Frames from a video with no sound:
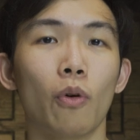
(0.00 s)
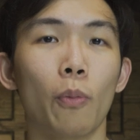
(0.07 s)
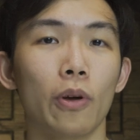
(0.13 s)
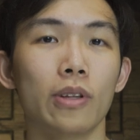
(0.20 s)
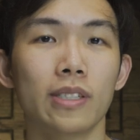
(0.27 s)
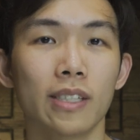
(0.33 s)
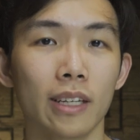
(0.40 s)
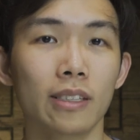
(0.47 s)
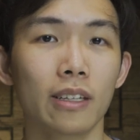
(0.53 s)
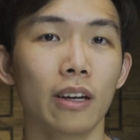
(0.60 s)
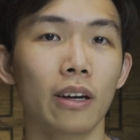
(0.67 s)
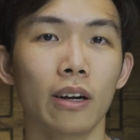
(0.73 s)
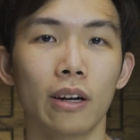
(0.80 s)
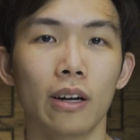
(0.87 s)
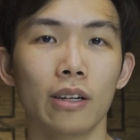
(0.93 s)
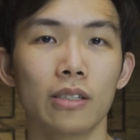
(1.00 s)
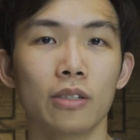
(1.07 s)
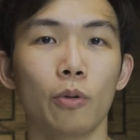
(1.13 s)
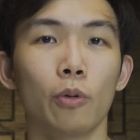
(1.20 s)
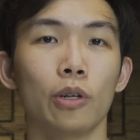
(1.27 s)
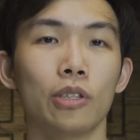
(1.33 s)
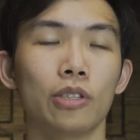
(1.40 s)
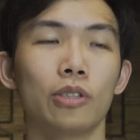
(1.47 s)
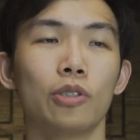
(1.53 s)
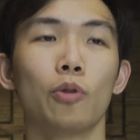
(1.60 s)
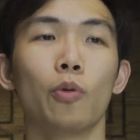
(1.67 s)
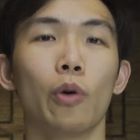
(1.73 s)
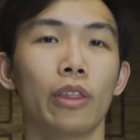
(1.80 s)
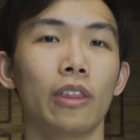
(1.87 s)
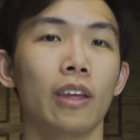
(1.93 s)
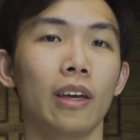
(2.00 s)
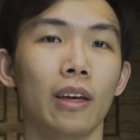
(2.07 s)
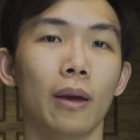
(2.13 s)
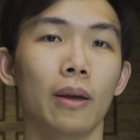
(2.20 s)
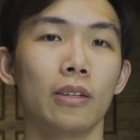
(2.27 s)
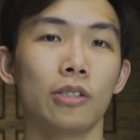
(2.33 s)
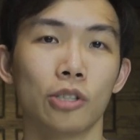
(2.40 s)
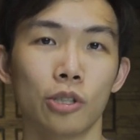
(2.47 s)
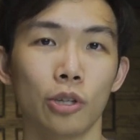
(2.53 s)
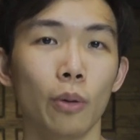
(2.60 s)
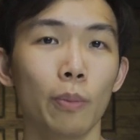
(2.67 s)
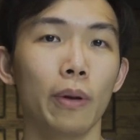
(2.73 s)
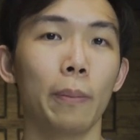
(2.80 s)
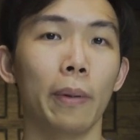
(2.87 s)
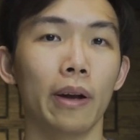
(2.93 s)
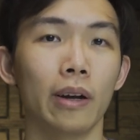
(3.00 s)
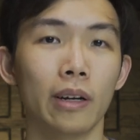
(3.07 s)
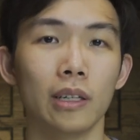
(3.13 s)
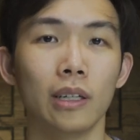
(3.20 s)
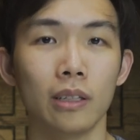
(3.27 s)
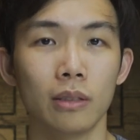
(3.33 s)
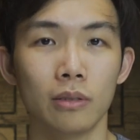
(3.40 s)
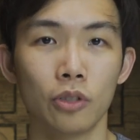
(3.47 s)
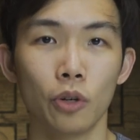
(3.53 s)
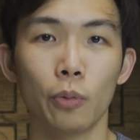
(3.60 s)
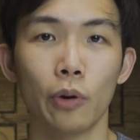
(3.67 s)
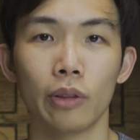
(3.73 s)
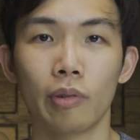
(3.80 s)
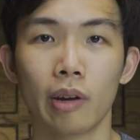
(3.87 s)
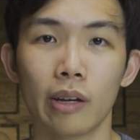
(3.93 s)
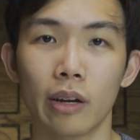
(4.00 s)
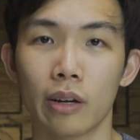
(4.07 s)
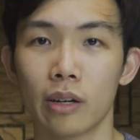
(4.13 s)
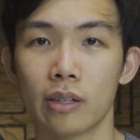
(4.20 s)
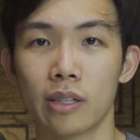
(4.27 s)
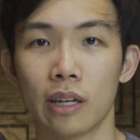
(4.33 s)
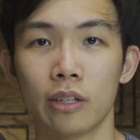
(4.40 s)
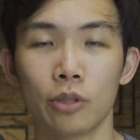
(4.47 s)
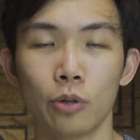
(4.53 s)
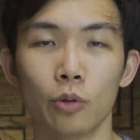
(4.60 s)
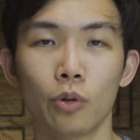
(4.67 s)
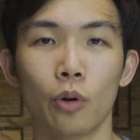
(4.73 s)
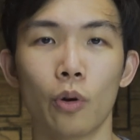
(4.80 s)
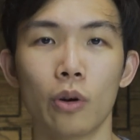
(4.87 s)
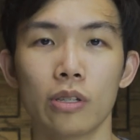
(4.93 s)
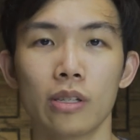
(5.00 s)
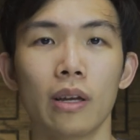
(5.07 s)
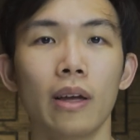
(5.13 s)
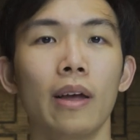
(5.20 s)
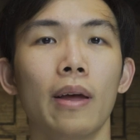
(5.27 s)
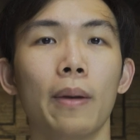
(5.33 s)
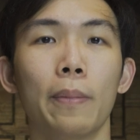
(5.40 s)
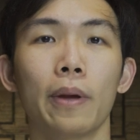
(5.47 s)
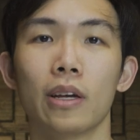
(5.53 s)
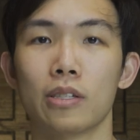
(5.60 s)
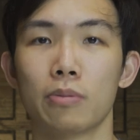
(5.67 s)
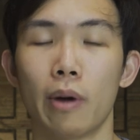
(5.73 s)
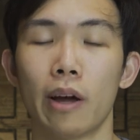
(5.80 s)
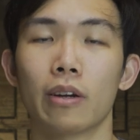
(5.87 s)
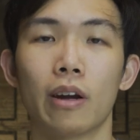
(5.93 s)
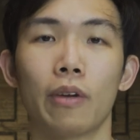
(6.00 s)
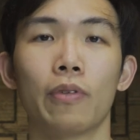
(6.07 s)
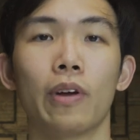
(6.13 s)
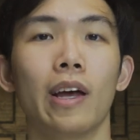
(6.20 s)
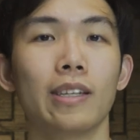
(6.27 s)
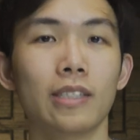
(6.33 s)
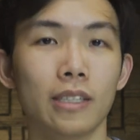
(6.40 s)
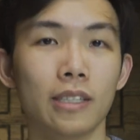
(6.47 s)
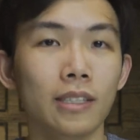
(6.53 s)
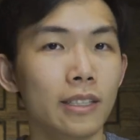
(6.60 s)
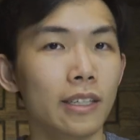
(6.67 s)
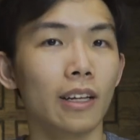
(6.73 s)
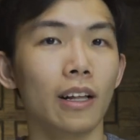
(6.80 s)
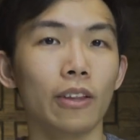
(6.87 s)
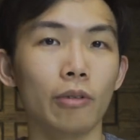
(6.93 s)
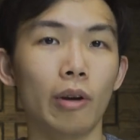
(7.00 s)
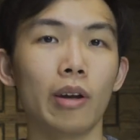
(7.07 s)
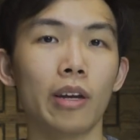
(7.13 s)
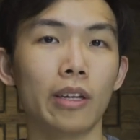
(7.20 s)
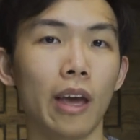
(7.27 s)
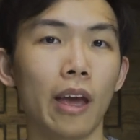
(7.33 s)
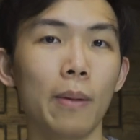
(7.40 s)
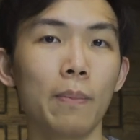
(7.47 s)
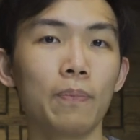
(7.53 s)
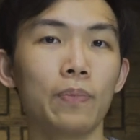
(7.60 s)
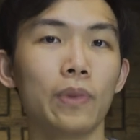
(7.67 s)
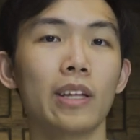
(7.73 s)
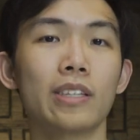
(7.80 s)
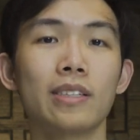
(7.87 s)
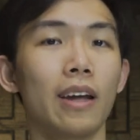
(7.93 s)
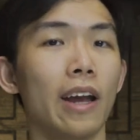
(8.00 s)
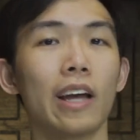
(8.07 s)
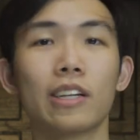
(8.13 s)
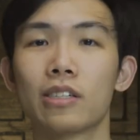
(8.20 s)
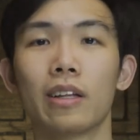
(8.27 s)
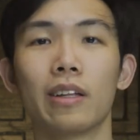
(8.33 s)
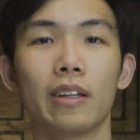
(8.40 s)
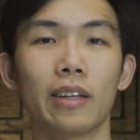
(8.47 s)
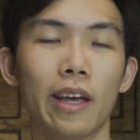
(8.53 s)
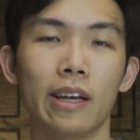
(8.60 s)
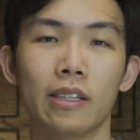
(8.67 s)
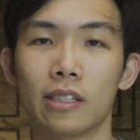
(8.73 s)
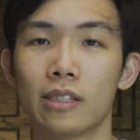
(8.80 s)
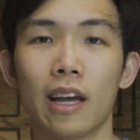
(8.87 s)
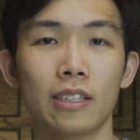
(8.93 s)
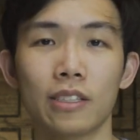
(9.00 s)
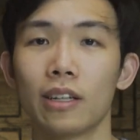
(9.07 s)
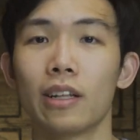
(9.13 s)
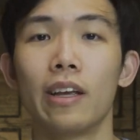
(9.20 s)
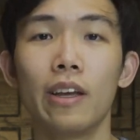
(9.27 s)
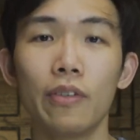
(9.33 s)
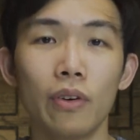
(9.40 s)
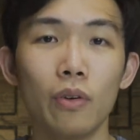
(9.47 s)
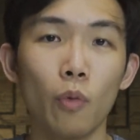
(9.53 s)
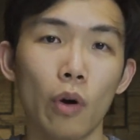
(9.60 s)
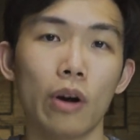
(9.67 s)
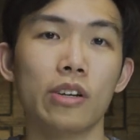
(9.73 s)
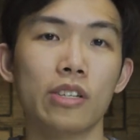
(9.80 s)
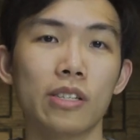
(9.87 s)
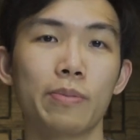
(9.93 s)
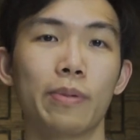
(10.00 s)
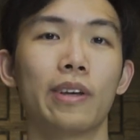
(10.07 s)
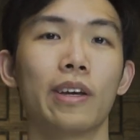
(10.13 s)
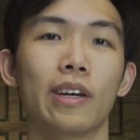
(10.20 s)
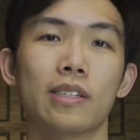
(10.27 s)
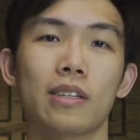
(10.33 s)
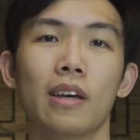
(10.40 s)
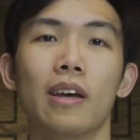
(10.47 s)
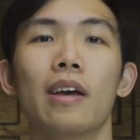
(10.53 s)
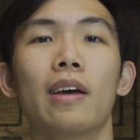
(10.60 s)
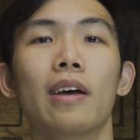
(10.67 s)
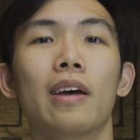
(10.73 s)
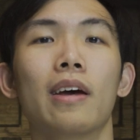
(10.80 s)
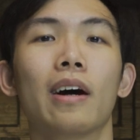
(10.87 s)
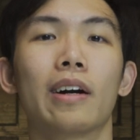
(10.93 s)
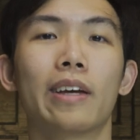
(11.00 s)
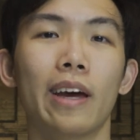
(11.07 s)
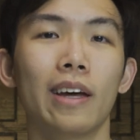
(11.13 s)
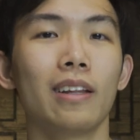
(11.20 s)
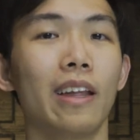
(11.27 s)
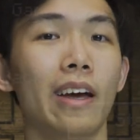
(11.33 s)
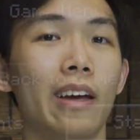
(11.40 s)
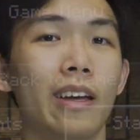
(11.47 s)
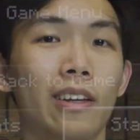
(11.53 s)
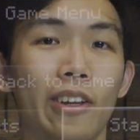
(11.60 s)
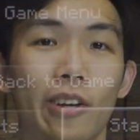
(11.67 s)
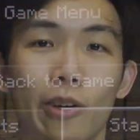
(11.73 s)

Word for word: four point six gigahertz, which you would think should be better than the two point three gigahertz at two cores, because Minecraft is a single-threaded game. It's not actually the case. It's actually even worse, because again, like